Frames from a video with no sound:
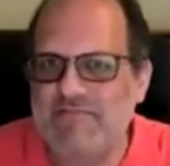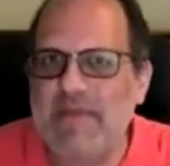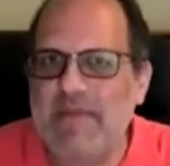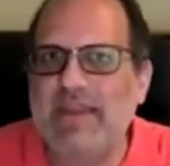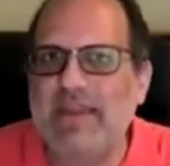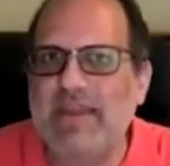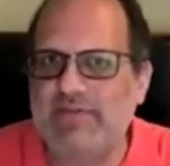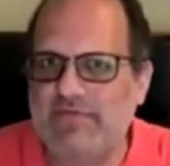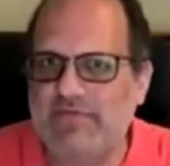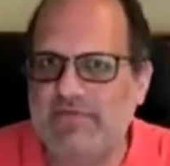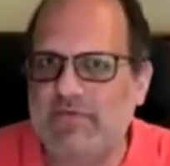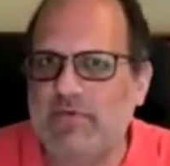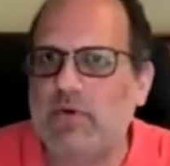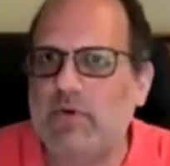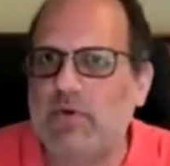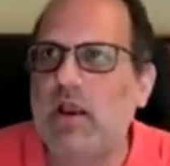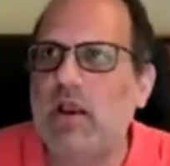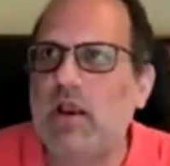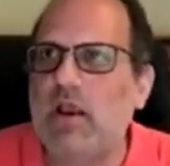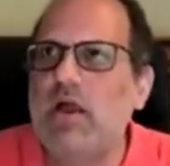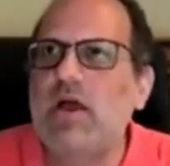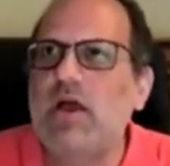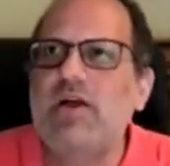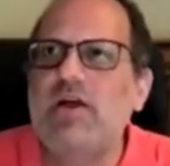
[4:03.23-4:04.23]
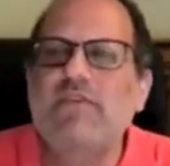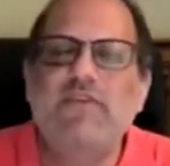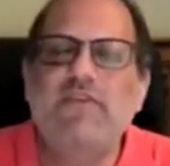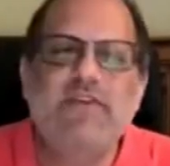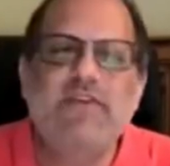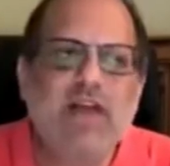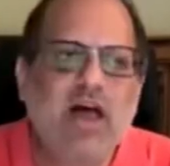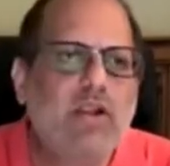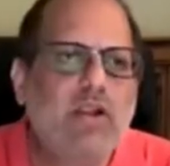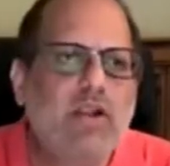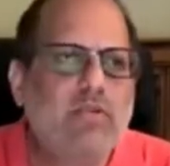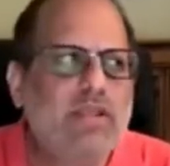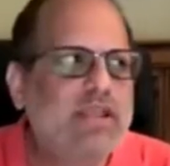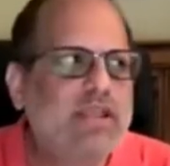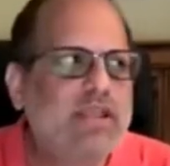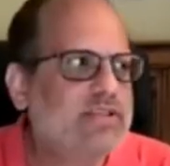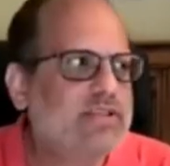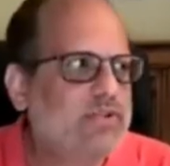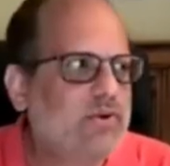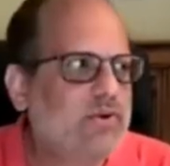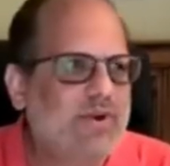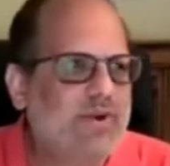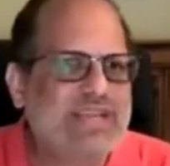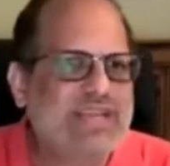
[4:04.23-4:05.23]
metaphor for not only the
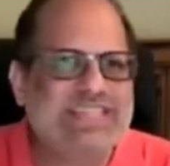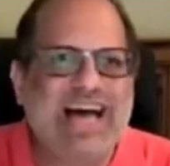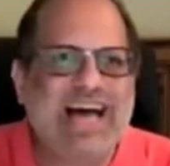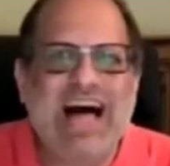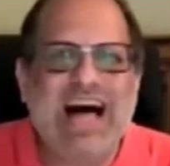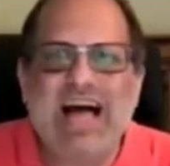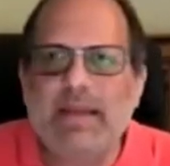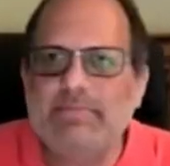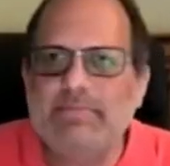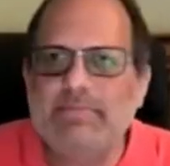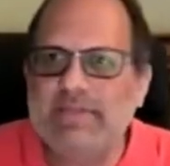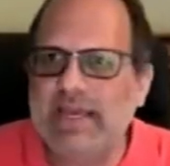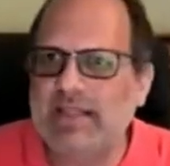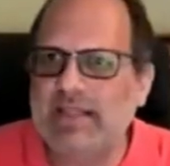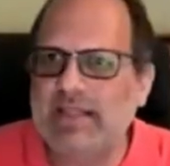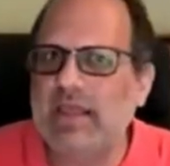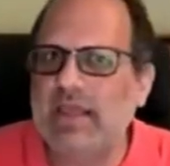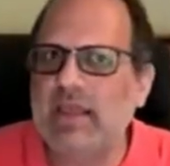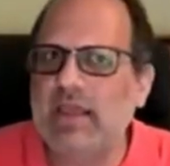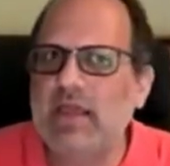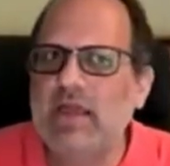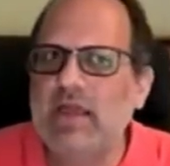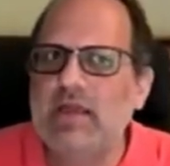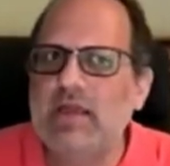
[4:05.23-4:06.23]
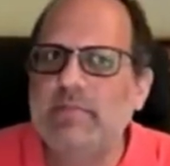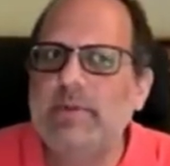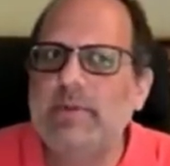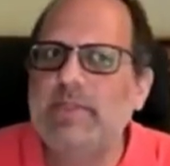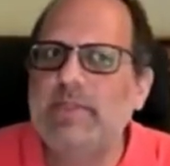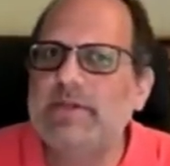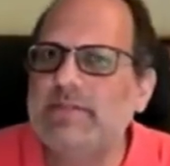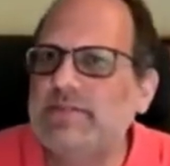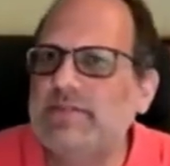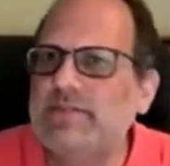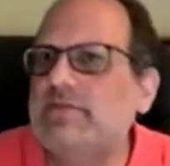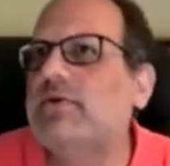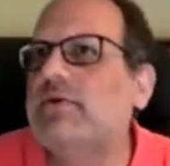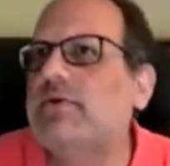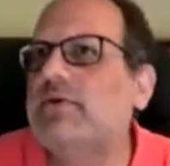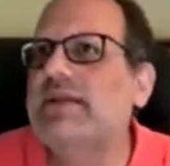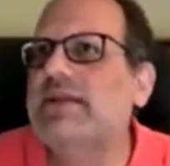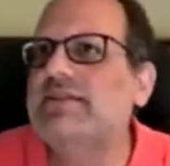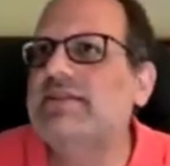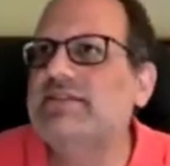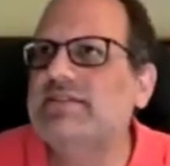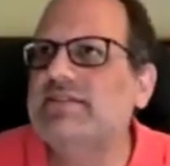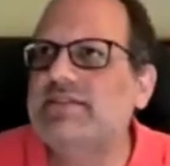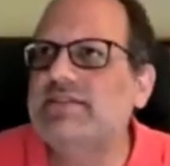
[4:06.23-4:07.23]
stories I'm telling, but the
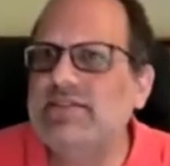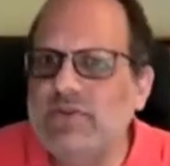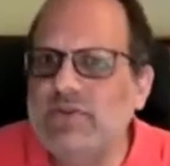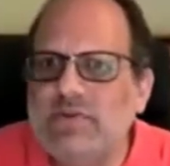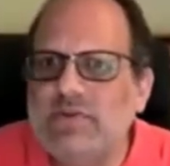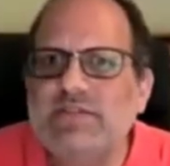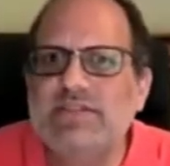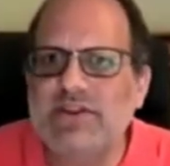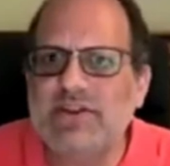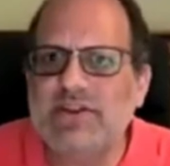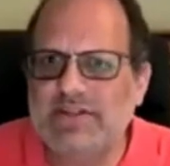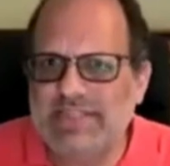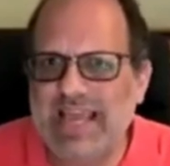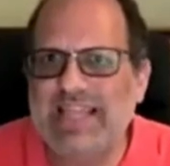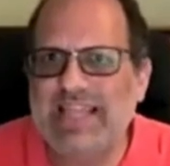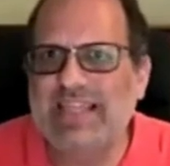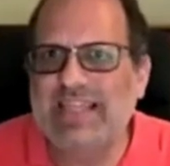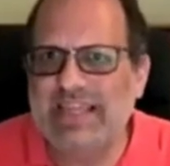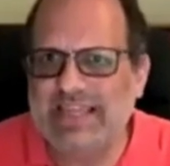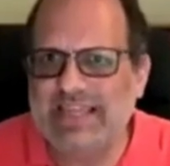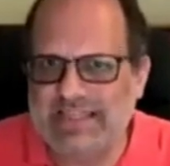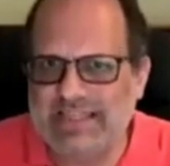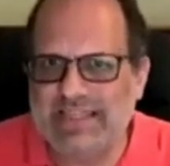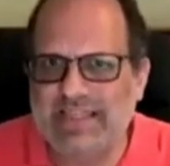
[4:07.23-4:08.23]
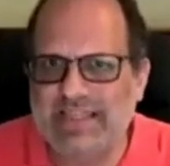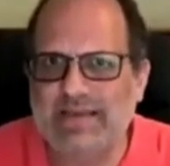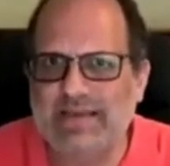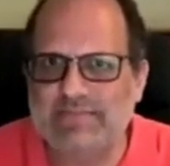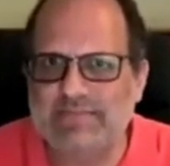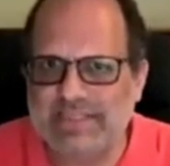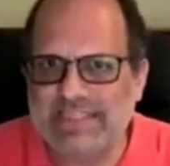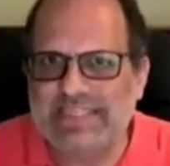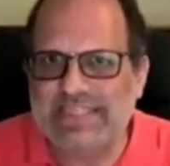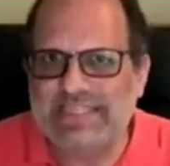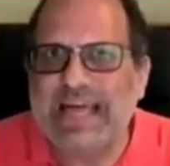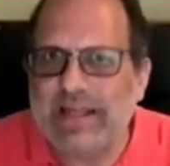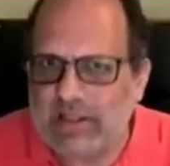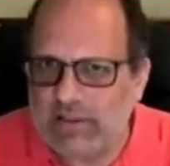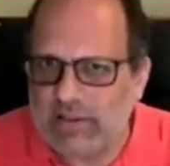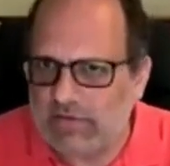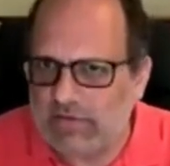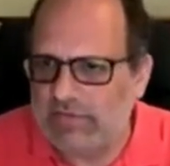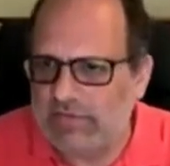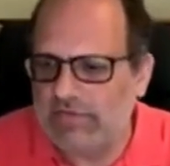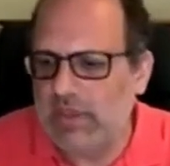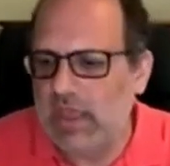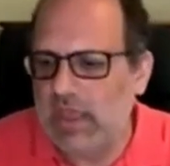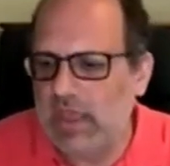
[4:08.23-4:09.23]
stories students are telling to
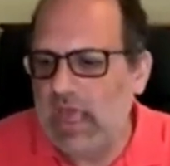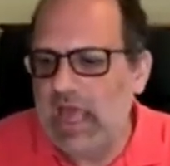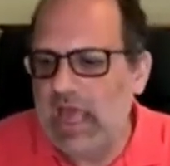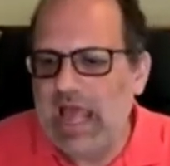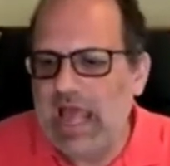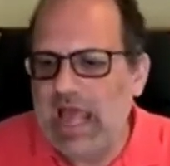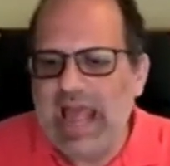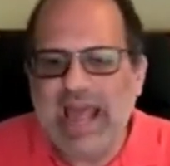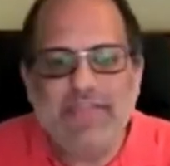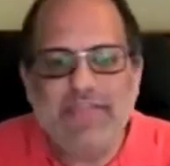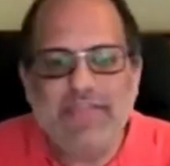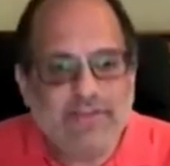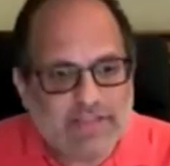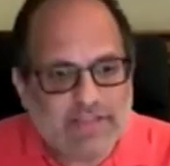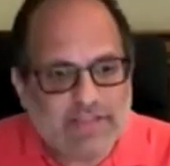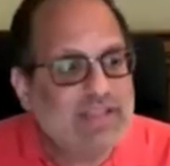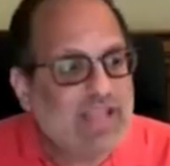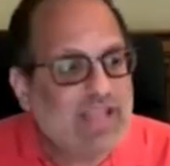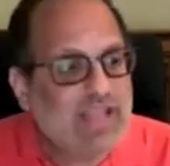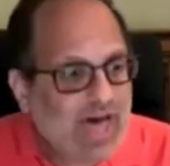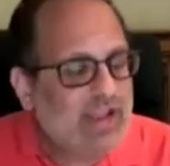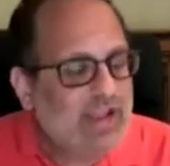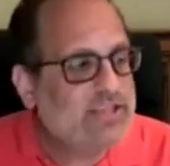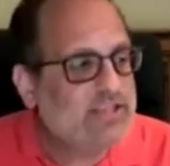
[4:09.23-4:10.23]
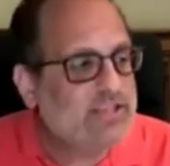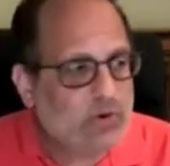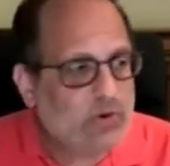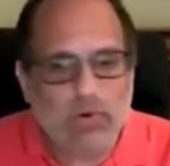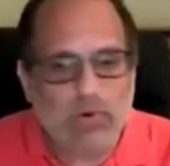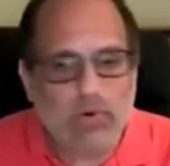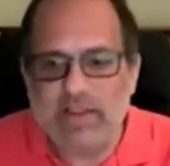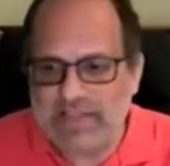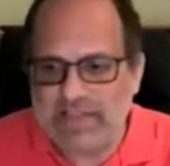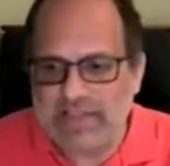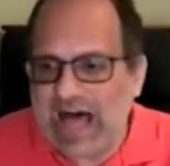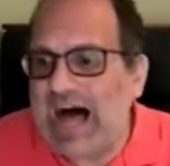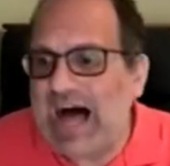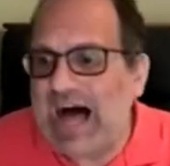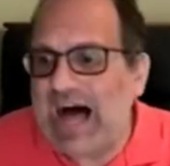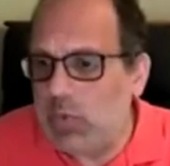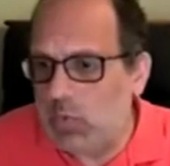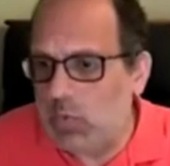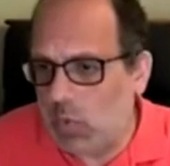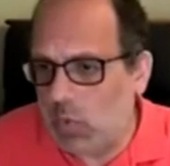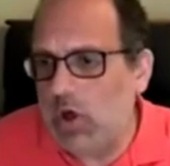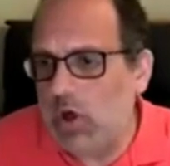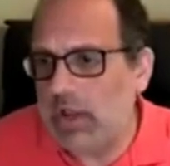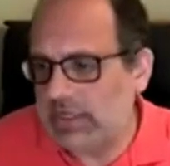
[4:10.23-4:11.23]
themselves. And there's a lot of stories I
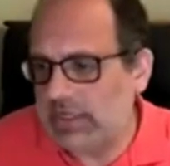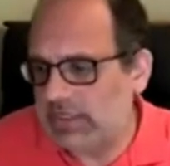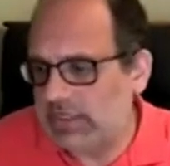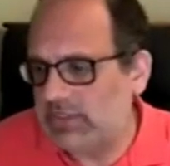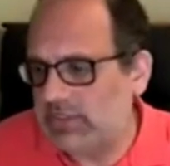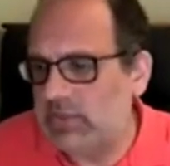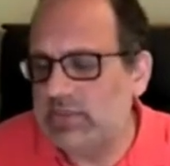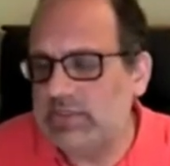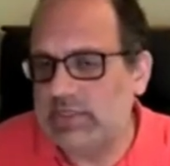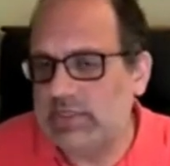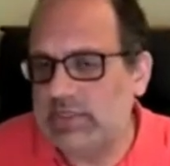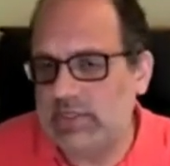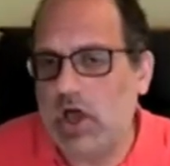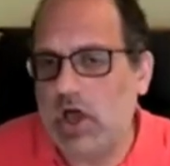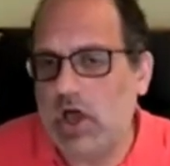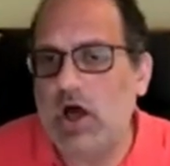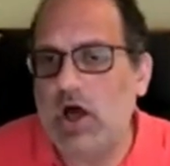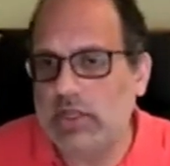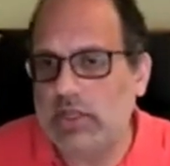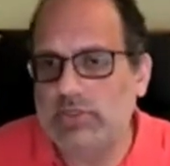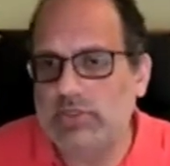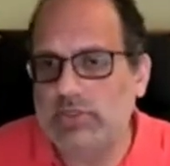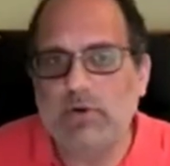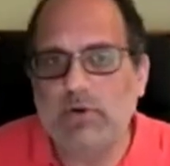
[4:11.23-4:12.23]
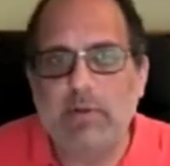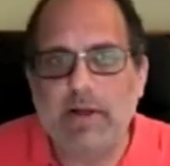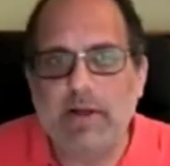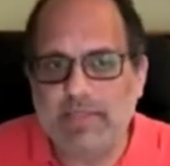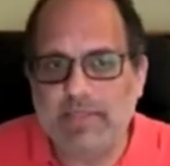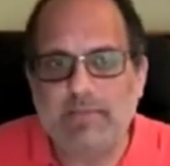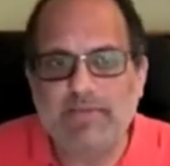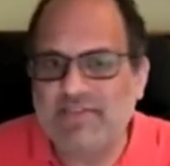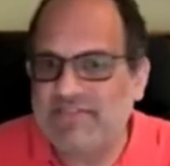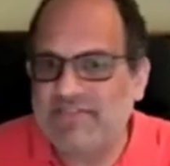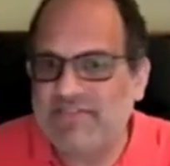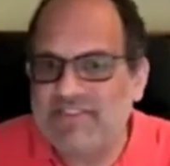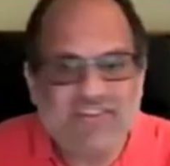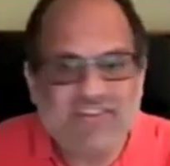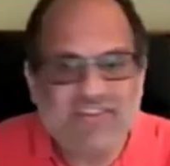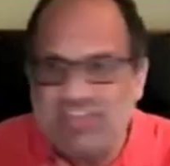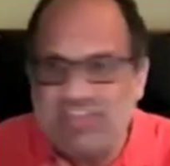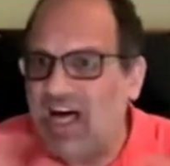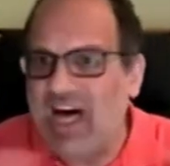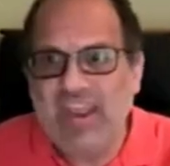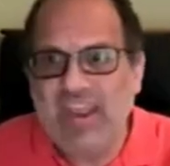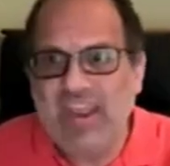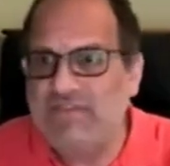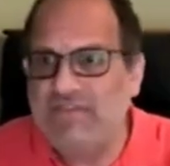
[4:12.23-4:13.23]
want a student to talk to about themselves. And there's a
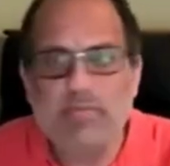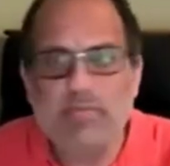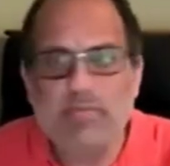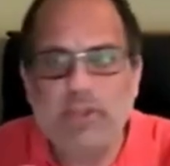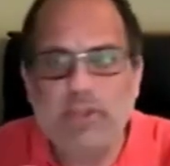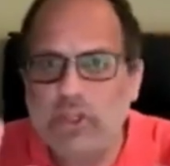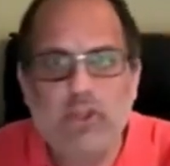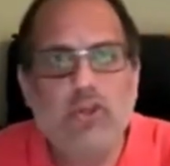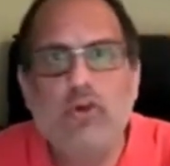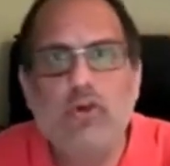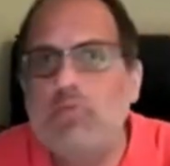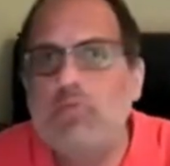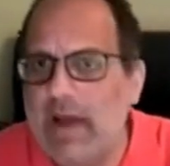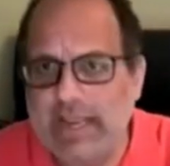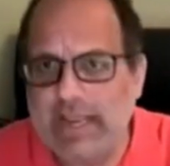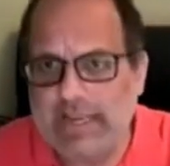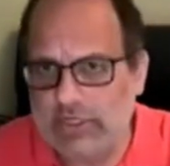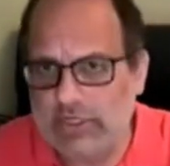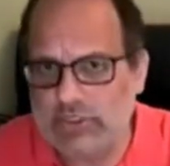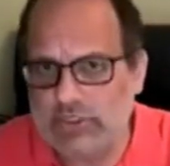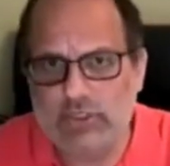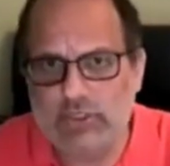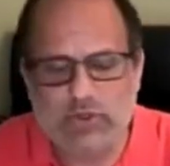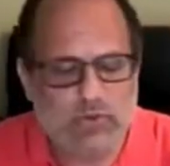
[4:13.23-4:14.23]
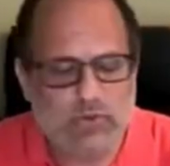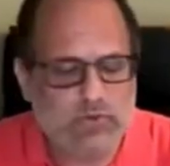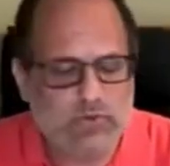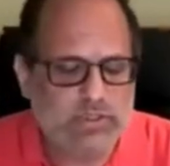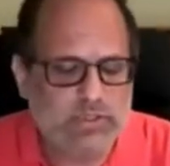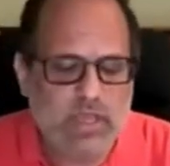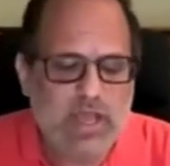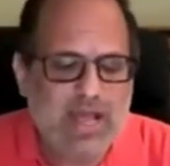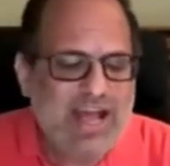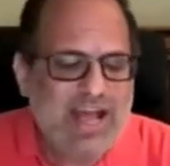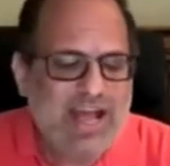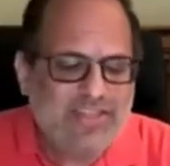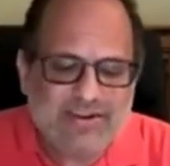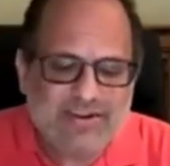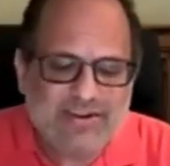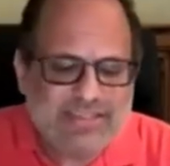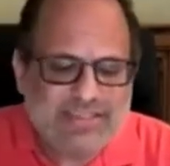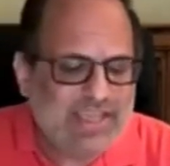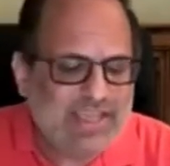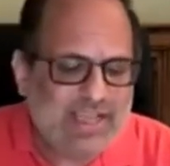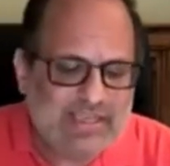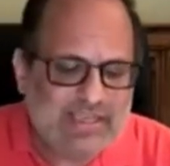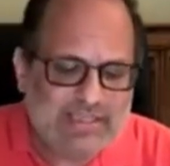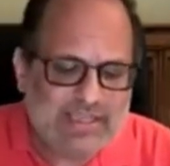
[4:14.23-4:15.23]
lot of them that you might choose. There's
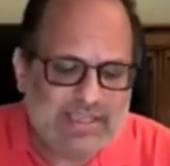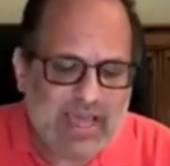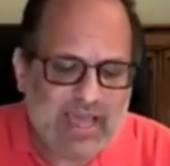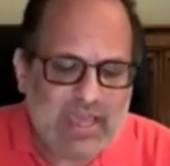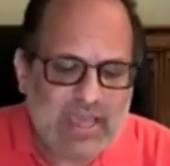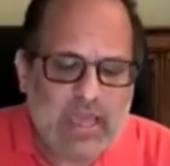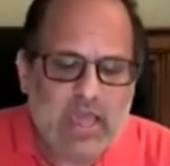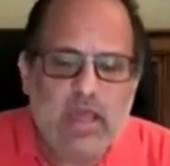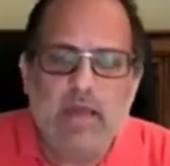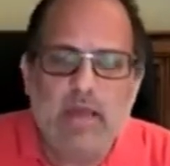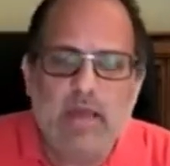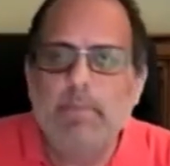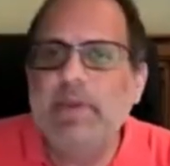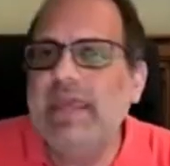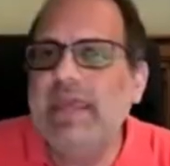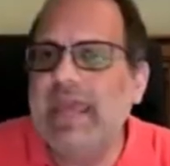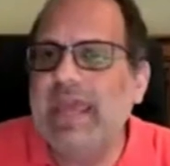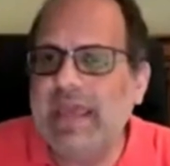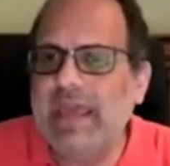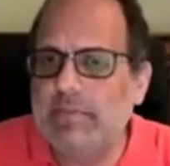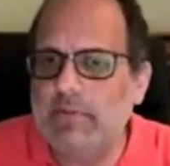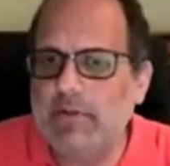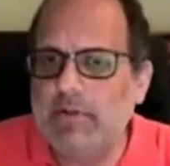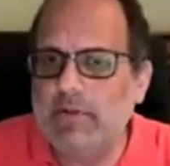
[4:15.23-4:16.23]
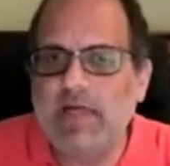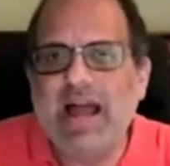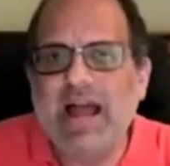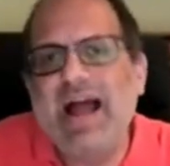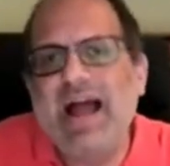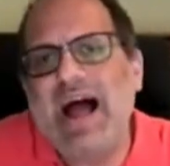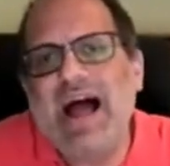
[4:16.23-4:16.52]
things like being able,